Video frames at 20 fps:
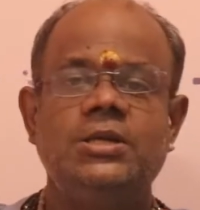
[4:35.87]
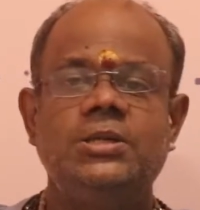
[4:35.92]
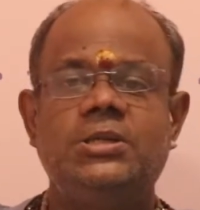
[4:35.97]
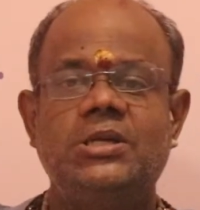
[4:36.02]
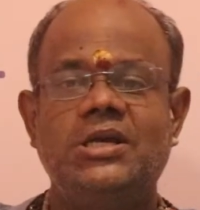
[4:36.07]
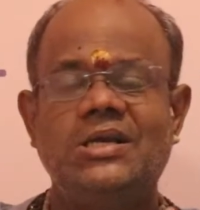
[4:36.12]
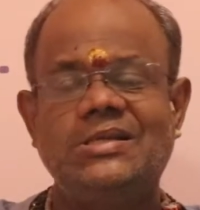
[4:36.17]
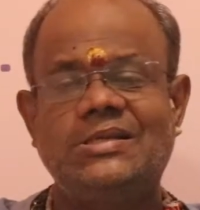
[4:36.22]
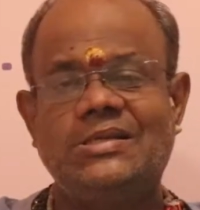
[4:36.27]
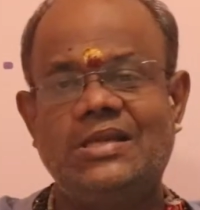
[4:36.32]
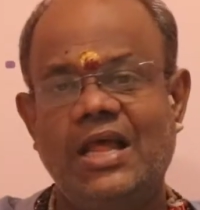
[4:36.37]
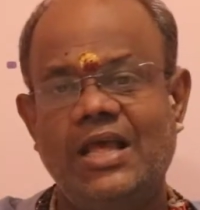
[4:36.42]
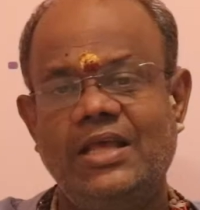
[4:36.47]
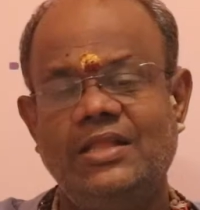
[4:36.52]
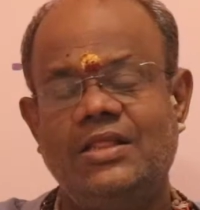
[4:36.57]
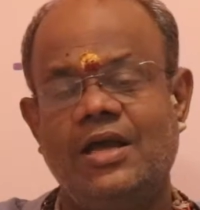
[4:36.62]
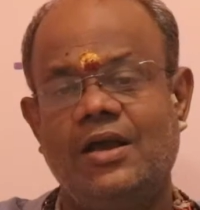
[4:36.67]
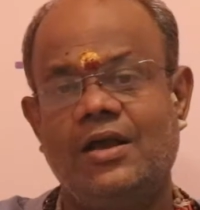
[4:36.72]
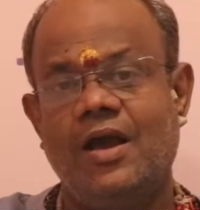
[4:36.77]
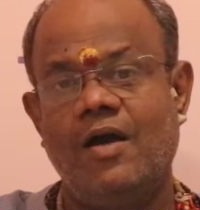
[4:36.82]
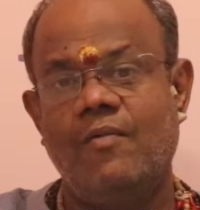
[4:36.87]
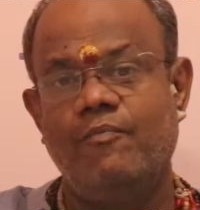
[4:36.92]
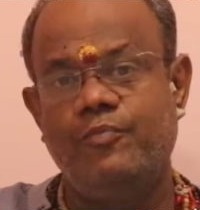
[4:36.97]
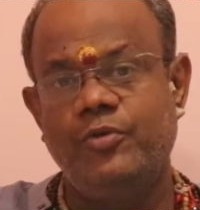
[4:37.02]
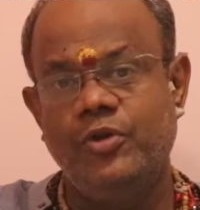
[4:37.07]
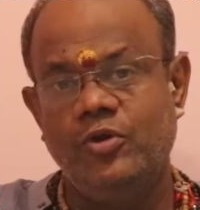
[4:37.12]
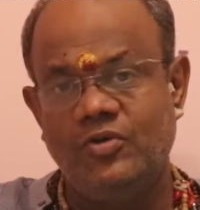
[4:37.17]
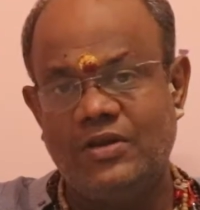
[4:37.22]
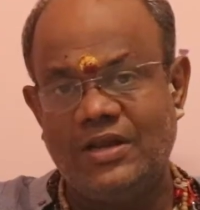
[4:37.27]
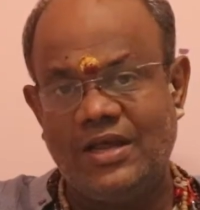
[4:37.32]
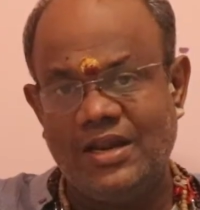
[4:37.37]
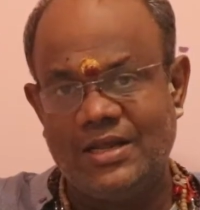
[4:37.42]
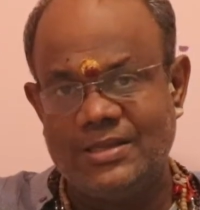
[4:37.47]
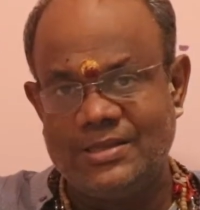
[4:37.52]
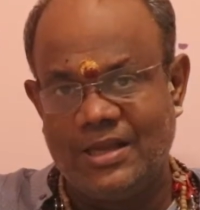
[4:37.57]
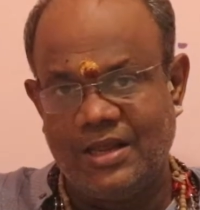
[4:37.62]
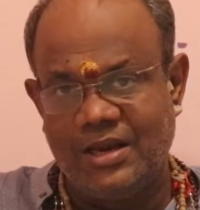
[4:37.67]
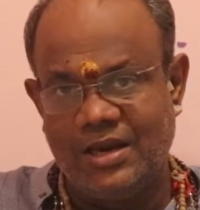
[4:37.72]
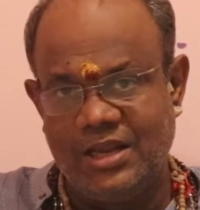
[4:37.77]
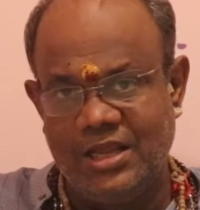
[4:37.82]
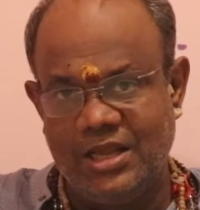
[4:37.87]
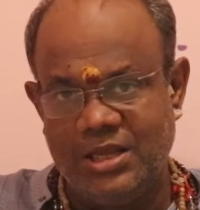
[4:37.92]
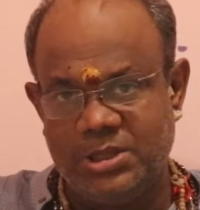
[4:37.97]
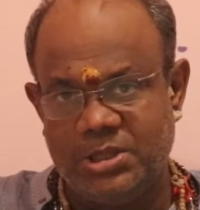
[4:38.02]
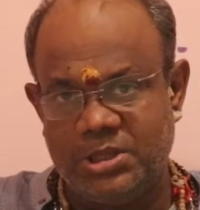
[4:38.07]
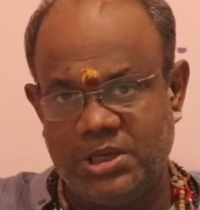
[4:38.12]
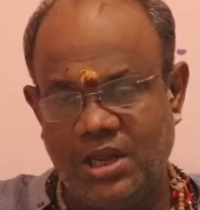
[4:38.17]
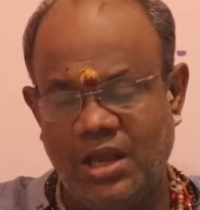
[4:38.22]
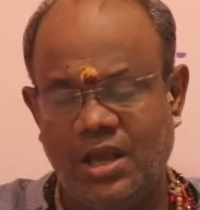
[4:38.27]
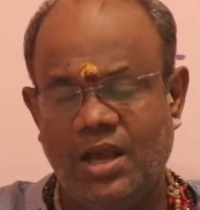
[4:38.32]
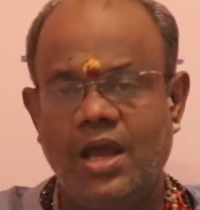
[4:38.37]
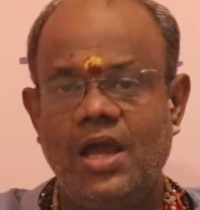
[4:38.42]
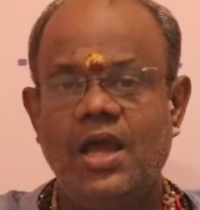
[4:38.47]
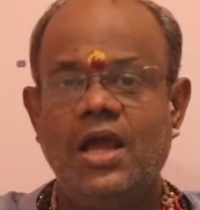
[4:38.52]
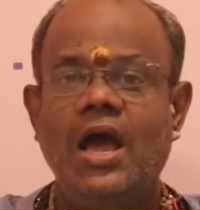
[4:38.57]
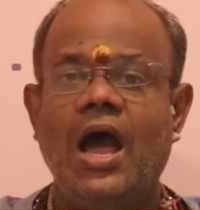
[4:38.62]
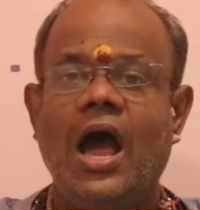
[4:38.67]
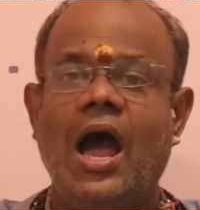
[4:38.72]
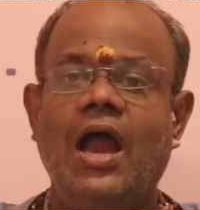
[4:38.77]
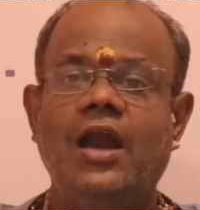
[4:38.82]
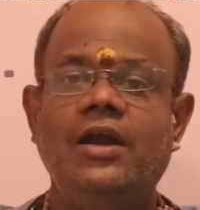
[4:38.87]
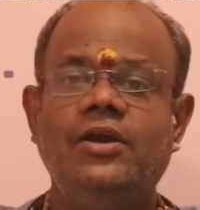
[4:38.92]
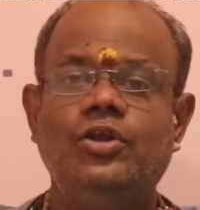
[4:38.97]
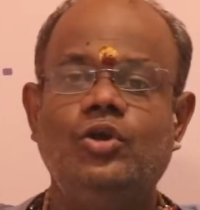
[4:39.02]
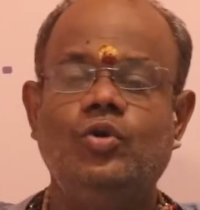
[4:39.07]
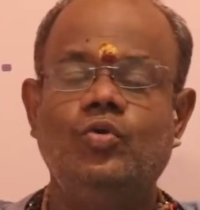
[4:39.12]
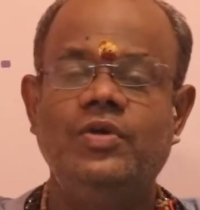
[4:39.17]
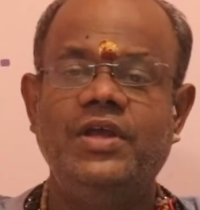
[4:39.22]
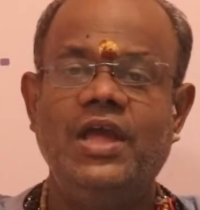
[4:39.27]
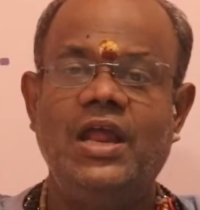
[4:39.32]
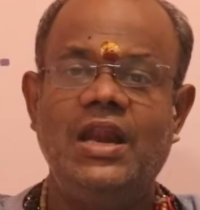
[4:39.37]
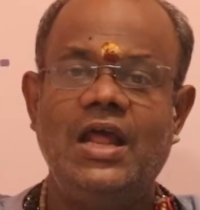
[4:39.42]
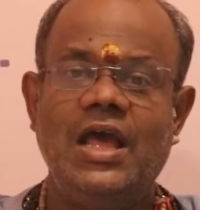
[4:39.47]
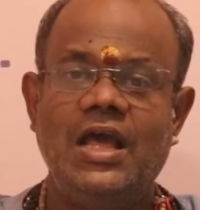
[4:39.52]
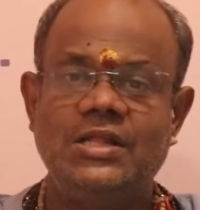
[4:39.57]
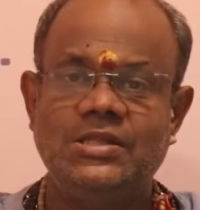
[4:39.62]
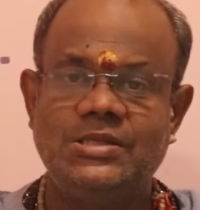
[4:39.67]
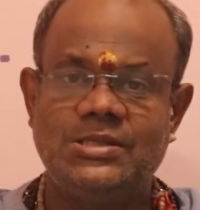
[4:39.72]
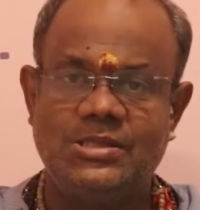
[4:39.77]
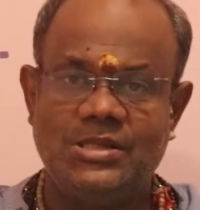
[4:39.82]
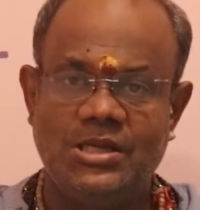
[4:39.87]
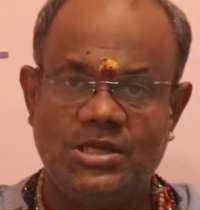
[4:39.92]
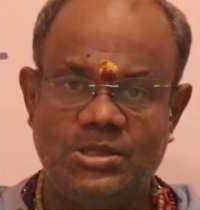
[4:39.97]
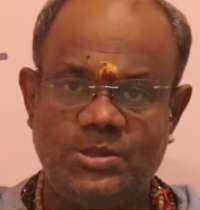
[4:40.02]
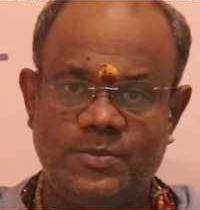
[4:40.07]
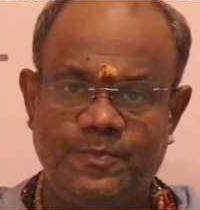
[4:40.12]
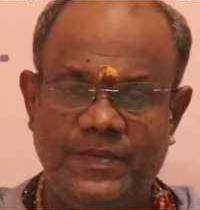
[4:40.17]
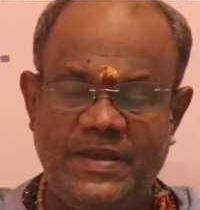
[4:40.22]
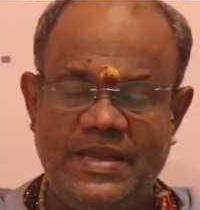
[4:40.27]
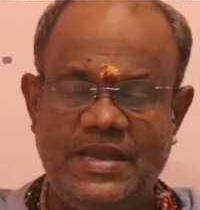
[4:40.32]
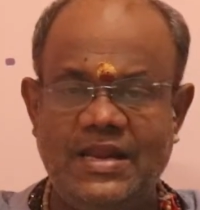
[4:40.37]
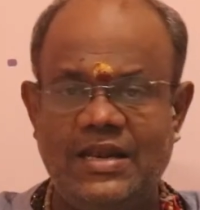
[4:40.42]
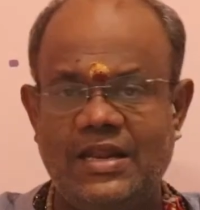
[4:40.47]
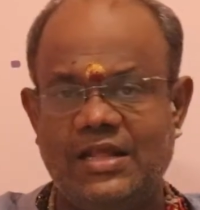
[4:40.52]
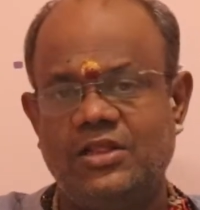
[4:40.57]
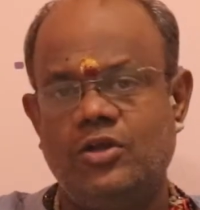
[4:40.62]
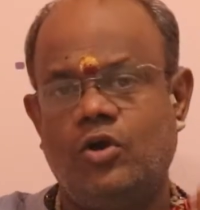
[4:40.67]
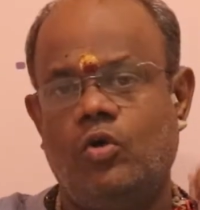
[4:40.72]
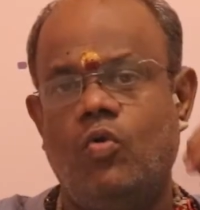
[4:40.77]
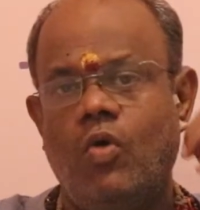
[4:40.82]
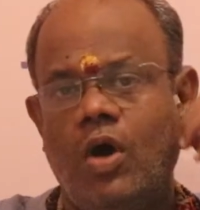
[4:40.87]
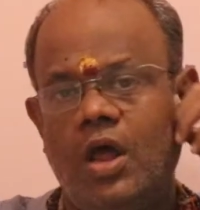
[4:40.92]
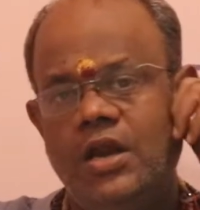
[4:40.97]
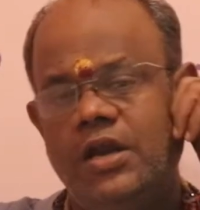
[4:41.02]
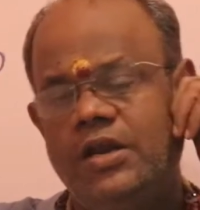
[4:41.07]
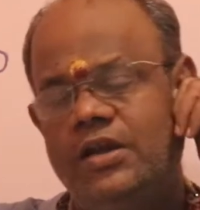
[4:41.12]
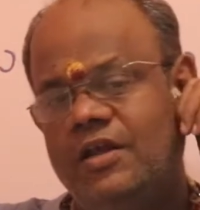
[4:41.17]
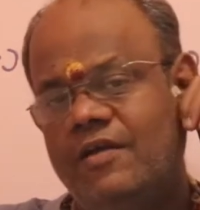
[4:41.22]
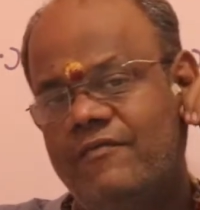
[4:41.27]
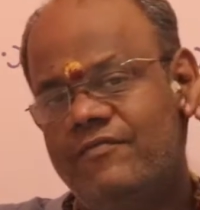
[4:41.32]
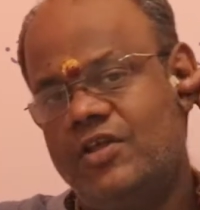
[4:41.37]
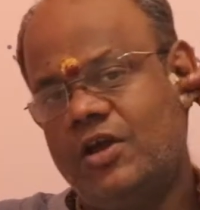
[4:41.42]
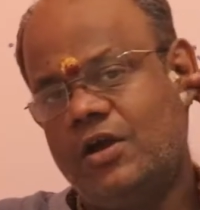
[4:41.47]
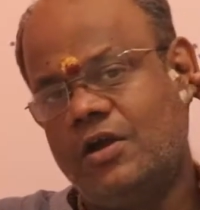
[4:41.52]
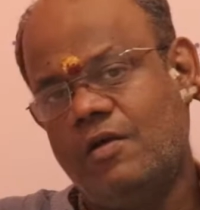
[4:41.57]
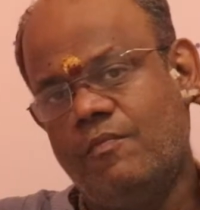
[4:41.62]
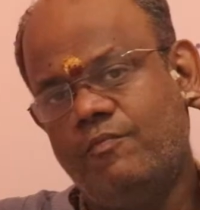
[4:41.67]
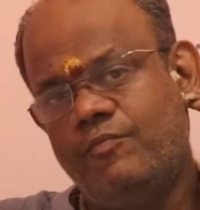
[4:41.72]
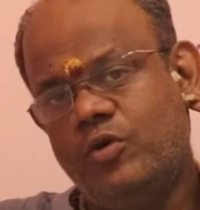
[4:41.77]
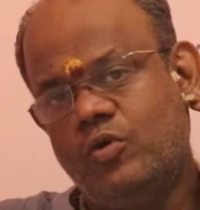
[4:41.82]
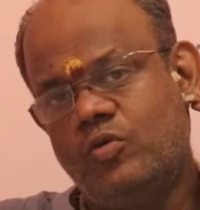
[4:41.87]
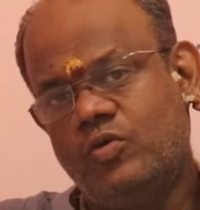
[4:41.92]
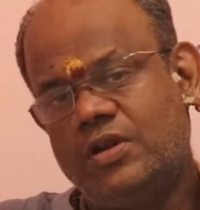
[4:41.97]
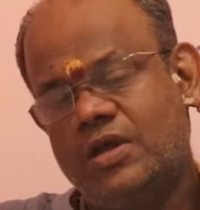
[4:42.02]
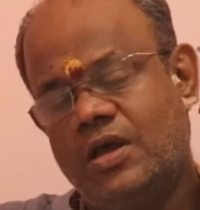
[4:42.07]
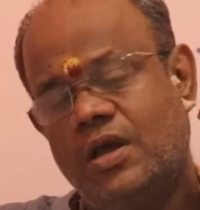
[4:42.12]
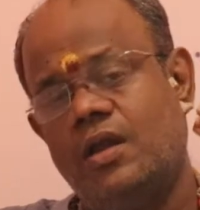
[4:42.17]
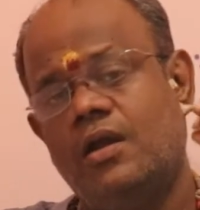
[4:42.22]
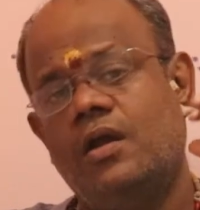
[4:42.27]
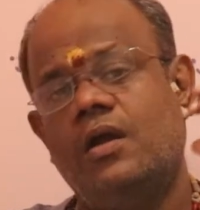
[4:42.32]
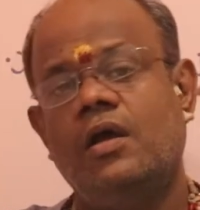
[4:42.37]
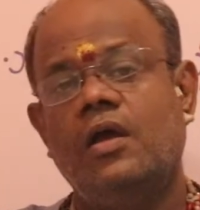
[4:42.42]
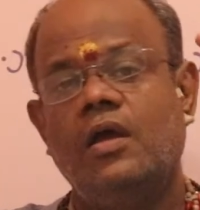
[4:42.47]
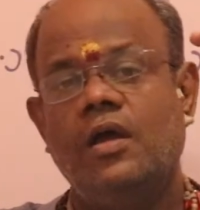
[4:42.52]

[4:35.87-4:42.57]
Just like the computer as a rejig, and you enhance the speed and the quality of the computer,